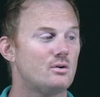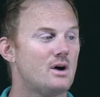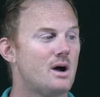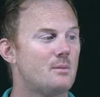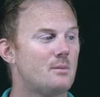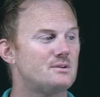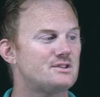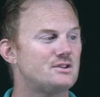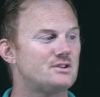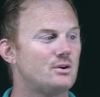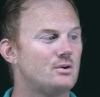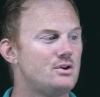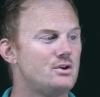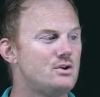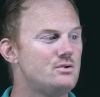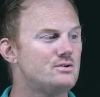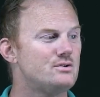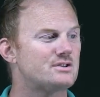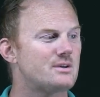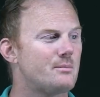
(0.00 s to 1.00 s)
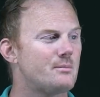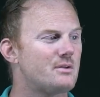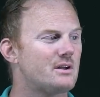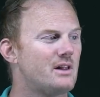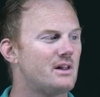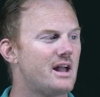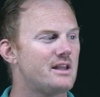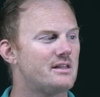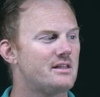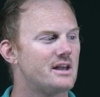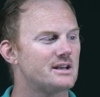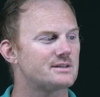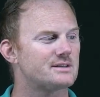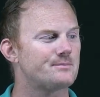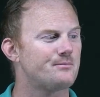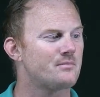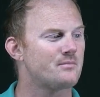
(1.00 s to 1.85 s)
uh, still use something like this.